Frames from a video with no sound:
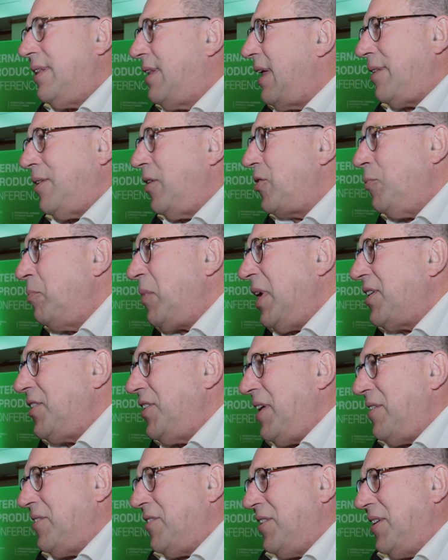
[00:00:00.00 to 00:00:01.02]
that doesn't make
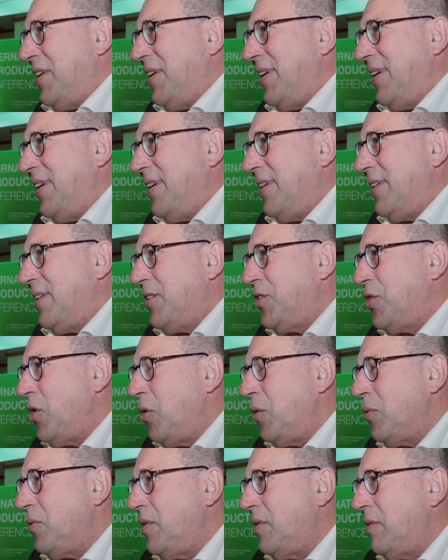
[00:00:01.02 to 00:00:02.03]
sense.
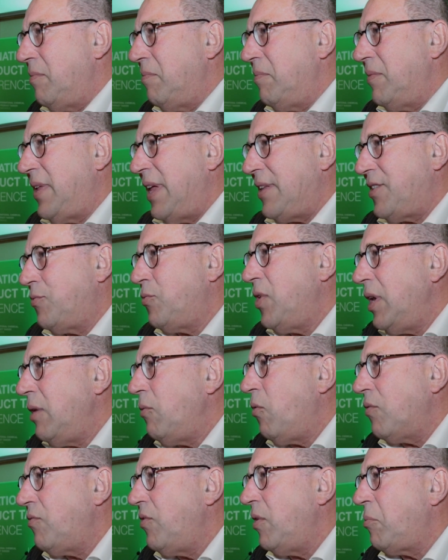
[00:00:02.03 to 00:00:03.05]
So that's really
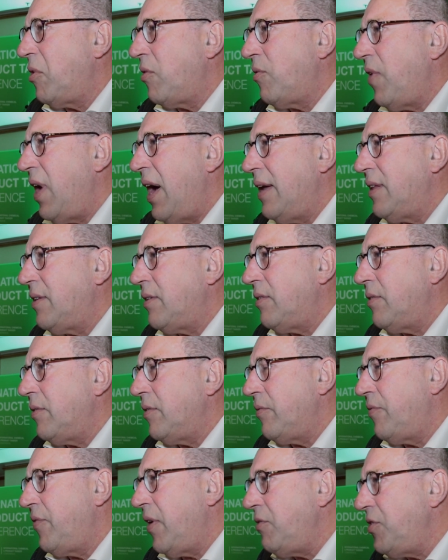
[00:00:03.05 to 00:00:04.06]
what we provide:
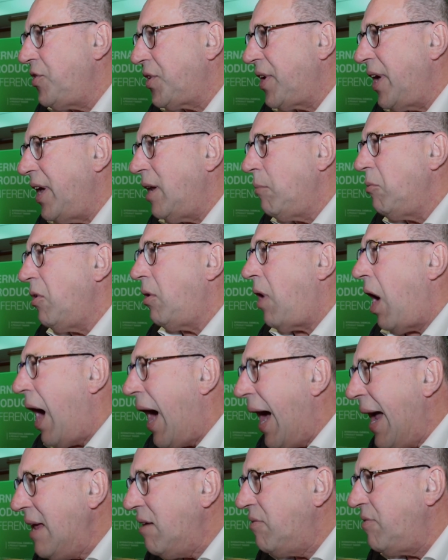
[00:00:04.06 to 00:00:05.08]
very scalable,
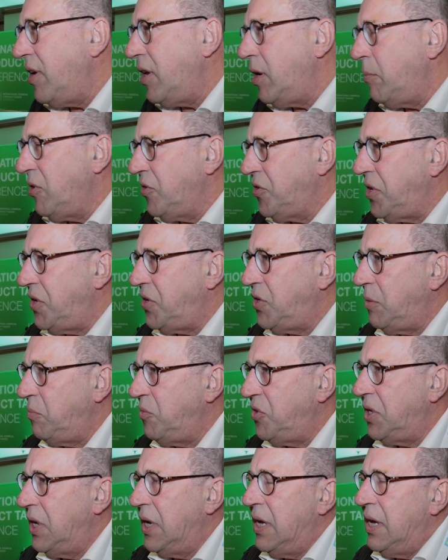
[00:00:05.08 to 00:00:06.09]
high available
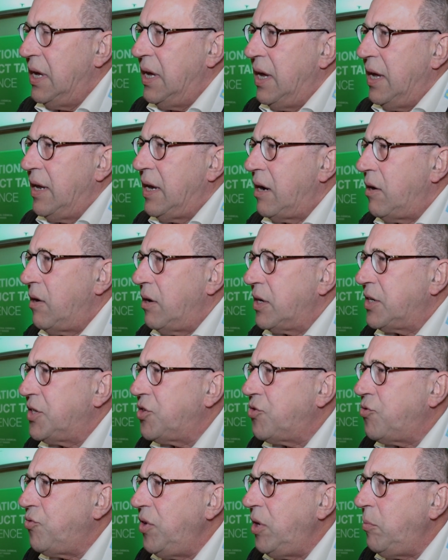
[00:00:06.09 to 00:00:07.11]
systems. They're
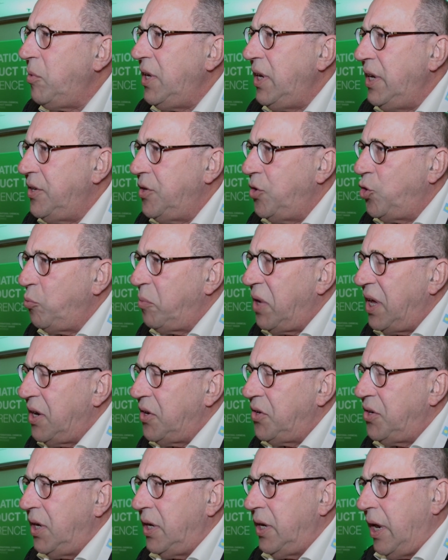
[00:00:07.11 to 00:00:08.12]
extremely easy to
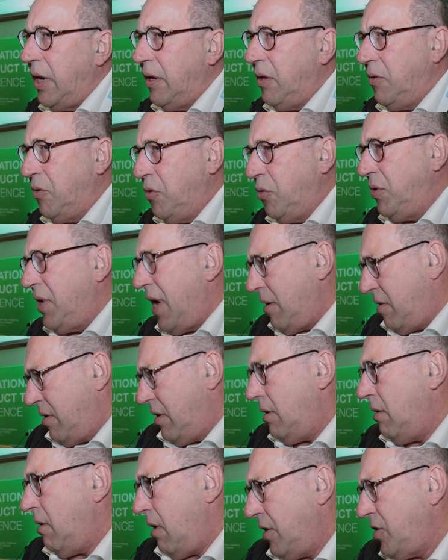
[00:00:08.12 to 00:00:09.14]
manage. And to that
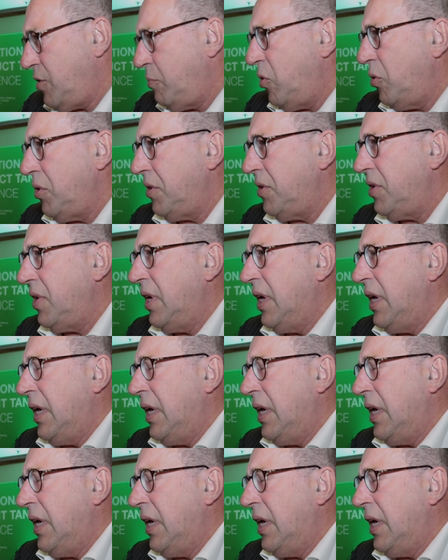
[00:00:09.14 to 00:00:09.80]
last point,